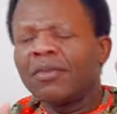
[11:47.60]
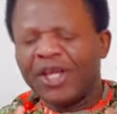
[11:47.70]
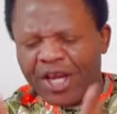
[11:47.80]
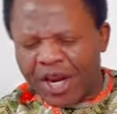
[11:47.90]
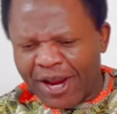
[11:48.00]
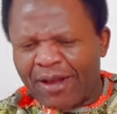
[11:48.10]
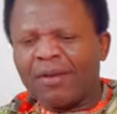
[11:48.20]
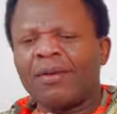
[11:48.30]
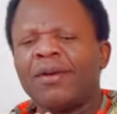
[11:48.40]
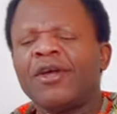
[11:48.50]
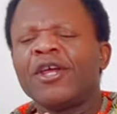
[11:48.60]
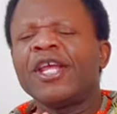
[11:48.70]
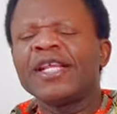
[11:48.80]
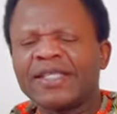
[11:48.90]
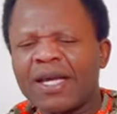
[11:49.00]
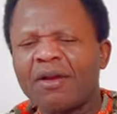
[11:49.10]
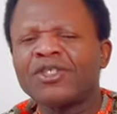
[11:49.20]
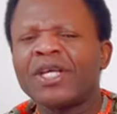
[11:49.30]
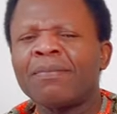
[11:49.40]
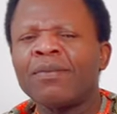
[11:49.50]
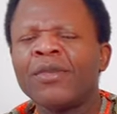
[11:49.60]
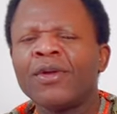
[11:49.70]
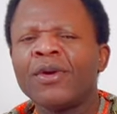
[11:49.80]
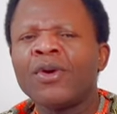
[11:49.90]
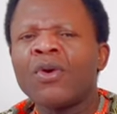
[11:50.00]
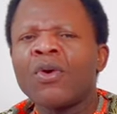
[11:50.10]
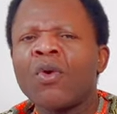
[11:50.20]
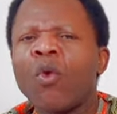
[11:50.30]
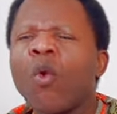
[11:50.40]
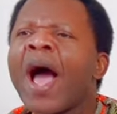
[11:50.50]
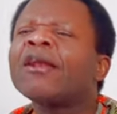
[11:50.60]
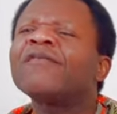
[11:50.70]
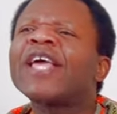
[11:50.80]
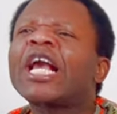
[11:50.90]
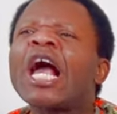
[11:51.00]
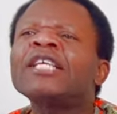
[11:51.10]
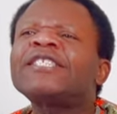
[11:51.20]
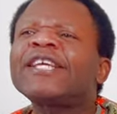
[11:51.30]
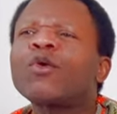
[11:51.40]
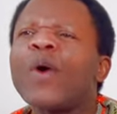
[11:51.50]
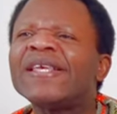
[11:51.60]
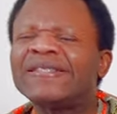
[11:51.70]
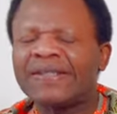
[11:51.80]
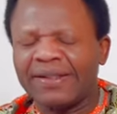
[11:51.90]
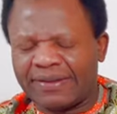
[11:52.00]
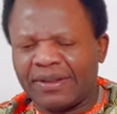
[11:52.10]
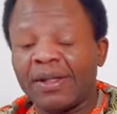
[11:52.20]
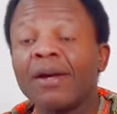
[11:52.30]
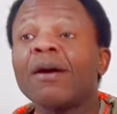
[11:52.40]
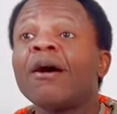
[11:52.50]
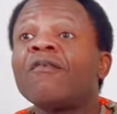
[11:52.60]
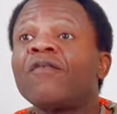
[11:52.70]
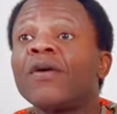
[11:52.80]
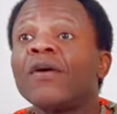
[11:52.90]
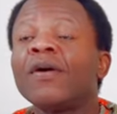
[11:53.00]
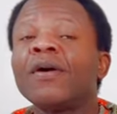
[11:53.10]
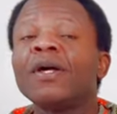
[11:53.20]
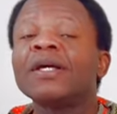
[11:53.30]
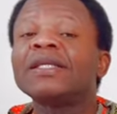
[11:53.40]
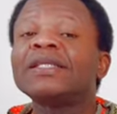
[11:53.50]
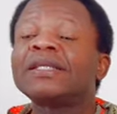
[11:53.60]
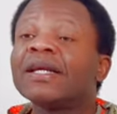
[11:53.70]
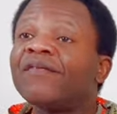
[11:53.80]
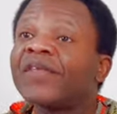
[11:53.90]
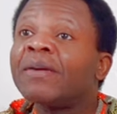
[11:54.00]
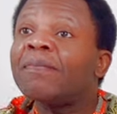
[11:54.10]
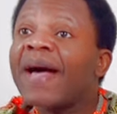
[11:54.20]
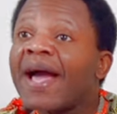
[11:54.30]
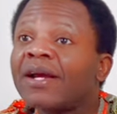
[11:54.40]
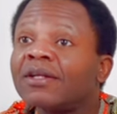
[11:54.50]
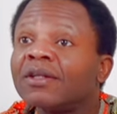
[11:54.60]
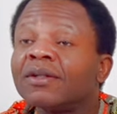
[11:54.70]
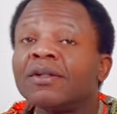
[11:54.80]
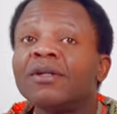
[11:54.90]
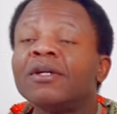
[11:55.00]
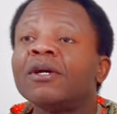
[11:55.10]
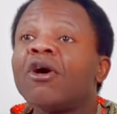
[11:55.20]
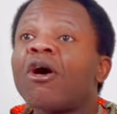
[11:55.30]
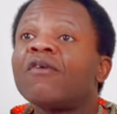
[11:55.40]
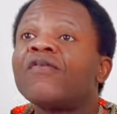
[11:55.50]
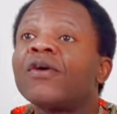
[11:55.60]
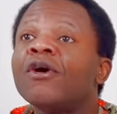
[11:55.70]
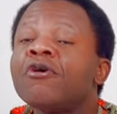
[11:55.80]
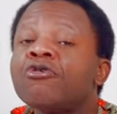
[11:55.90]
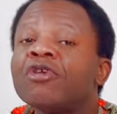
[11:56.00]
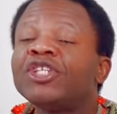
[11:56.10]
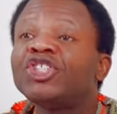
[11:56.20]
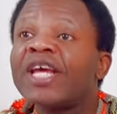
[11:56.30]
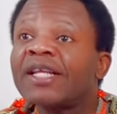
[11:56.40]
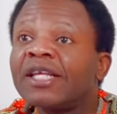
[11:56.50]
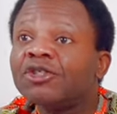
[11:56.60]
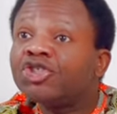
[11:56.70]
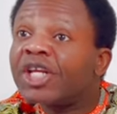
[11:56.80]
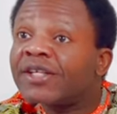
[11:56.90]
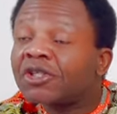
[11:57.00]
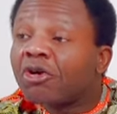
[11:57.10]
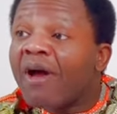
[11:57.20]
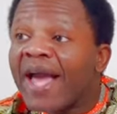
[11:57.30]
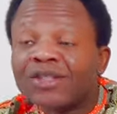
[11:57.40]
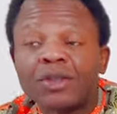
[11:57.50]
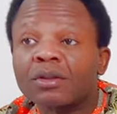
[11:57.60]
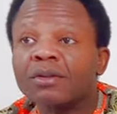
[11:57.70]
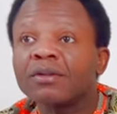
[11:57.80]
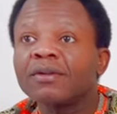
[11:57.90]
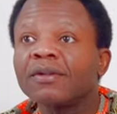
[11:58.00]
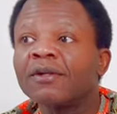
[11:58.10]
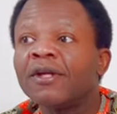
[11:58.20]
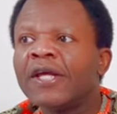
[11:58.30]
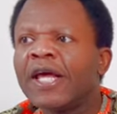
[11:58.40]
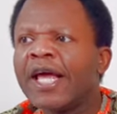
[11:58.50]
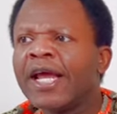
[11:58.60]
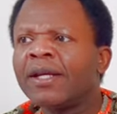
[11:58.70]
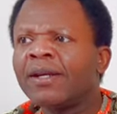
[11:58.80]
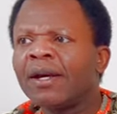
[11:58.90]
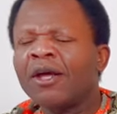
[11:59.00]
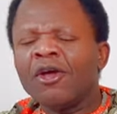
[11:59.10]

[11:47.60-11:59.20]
Here, he tells them one of the consequences of drifting back, of rejecting Jesus Christ. And